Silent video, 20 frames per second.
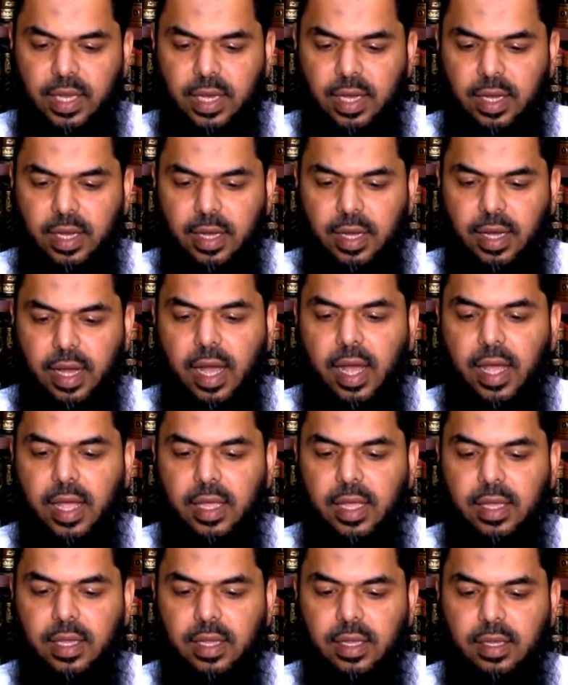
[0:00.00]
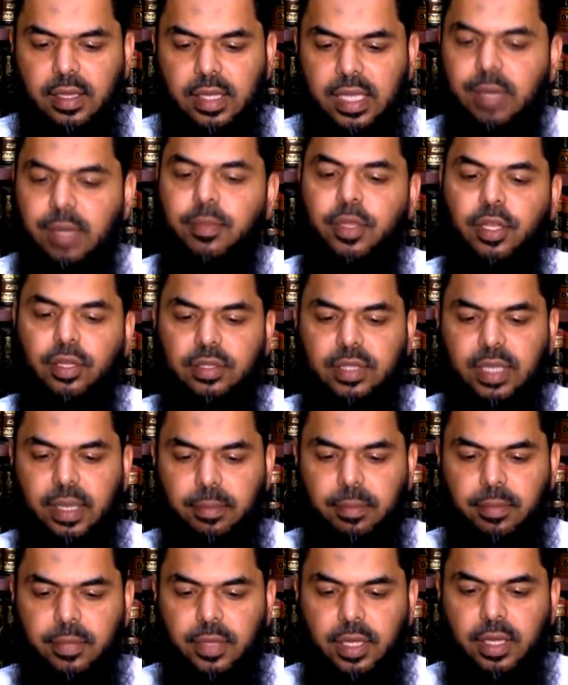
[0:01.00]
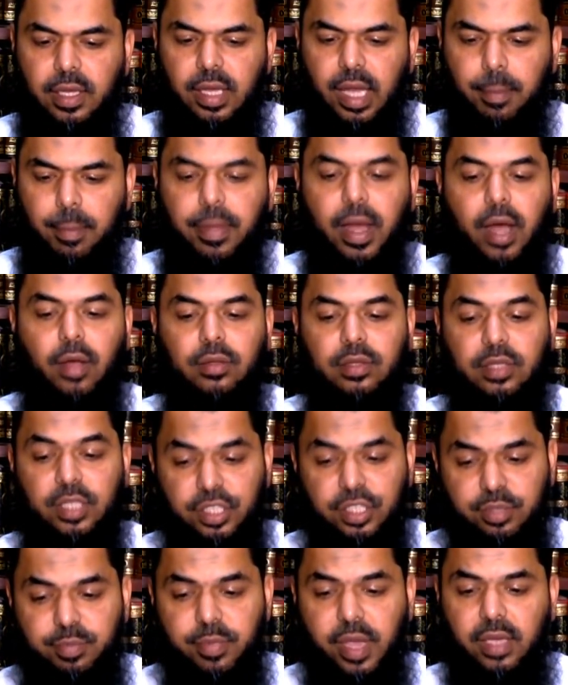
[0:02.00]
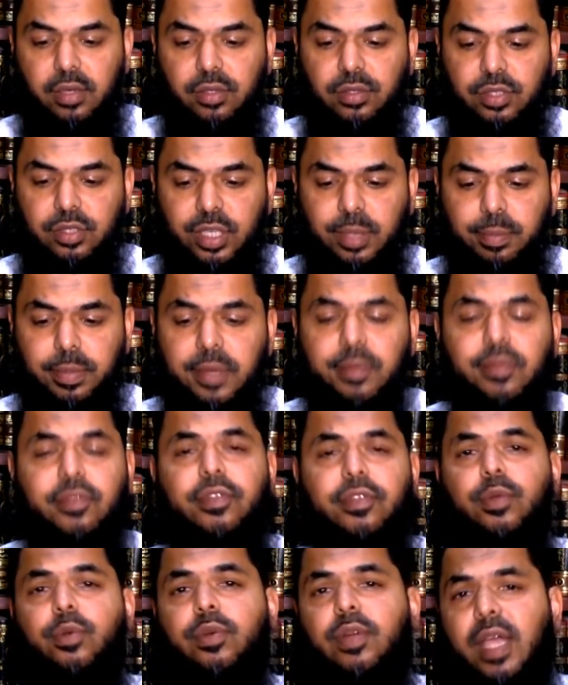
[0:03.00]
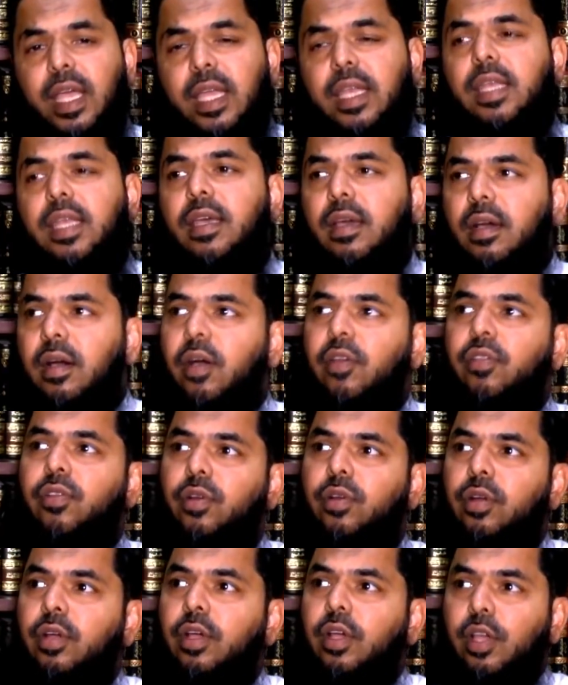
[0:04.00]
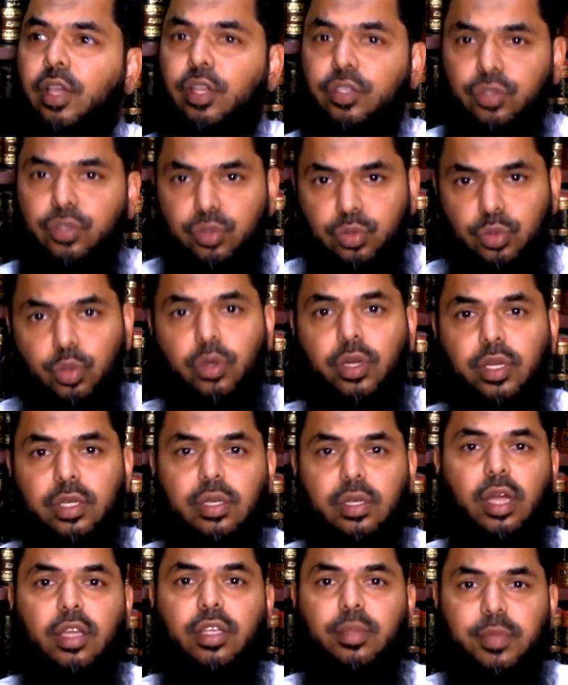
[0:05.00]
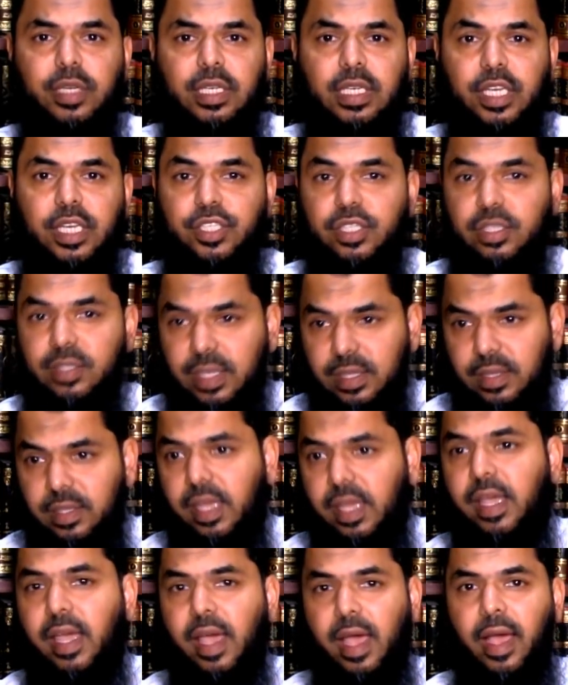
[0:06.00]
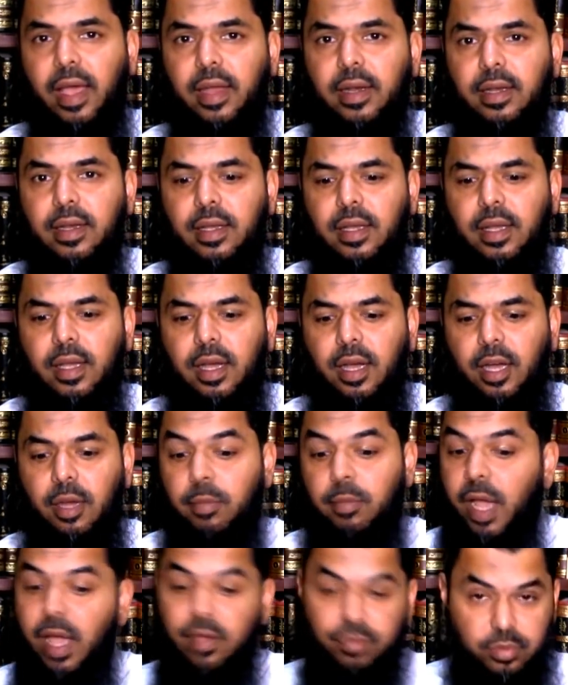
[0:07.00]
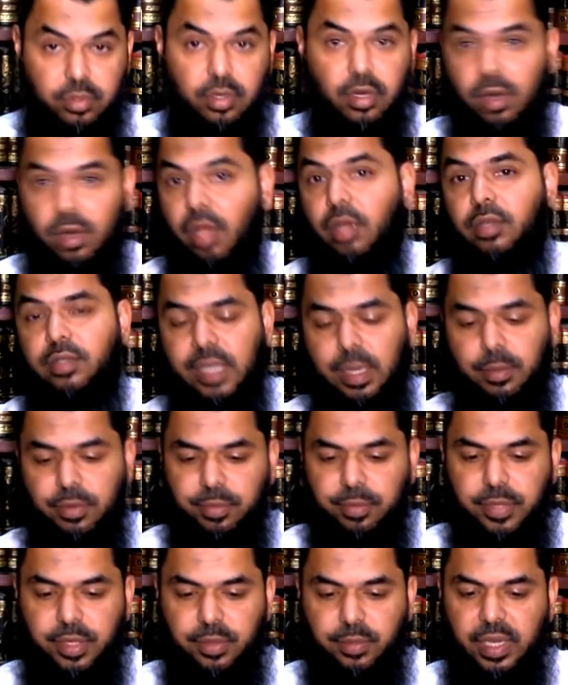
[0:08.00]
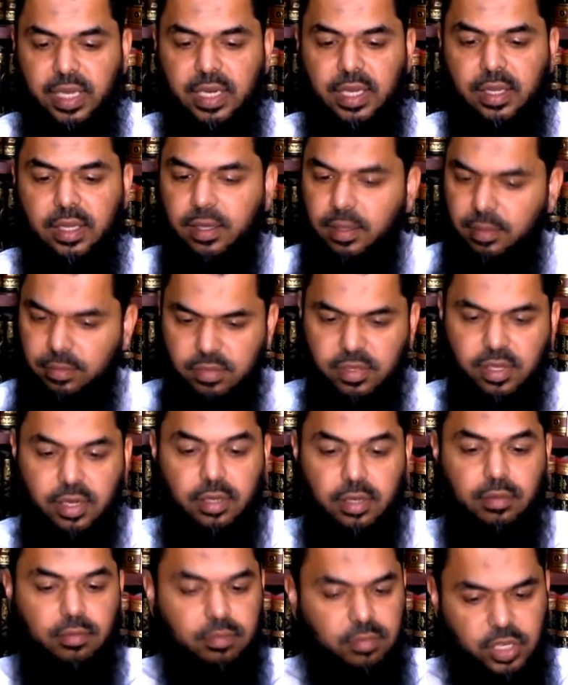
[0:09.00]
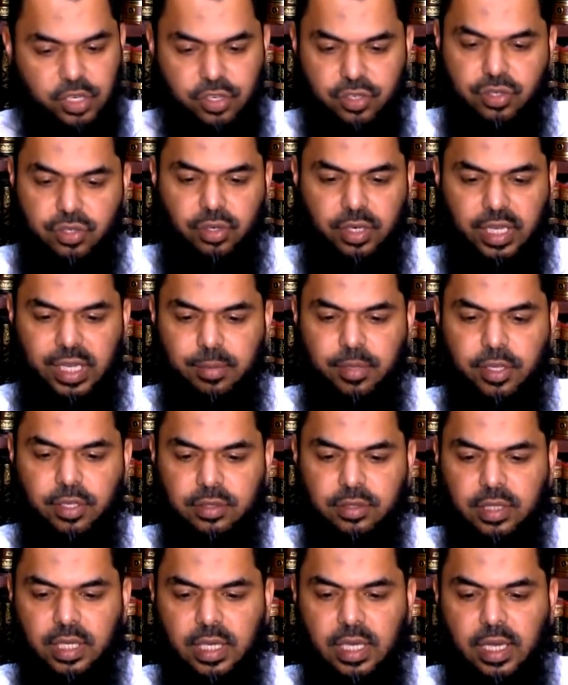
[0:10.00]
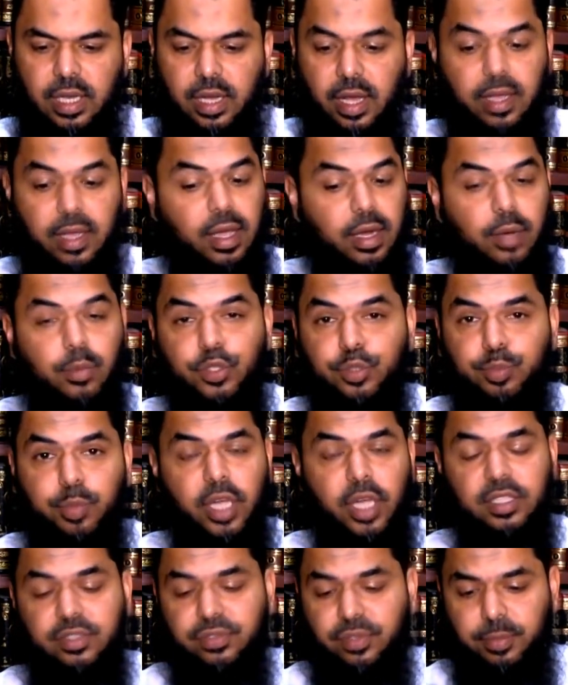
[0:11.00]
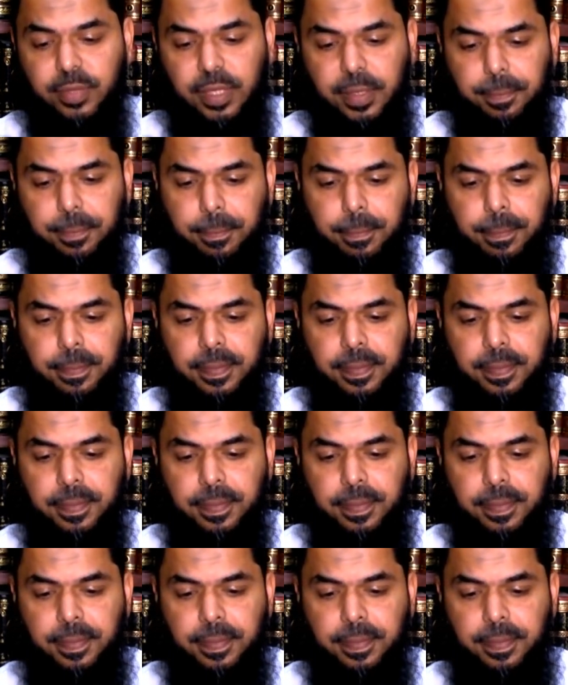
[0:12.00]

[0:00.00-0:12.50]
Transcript: uh, I emailed them about this manuscript and if there were any other historic documentation that they had. Um, after a long time of me waiting and sending additional emails, I got a response from them.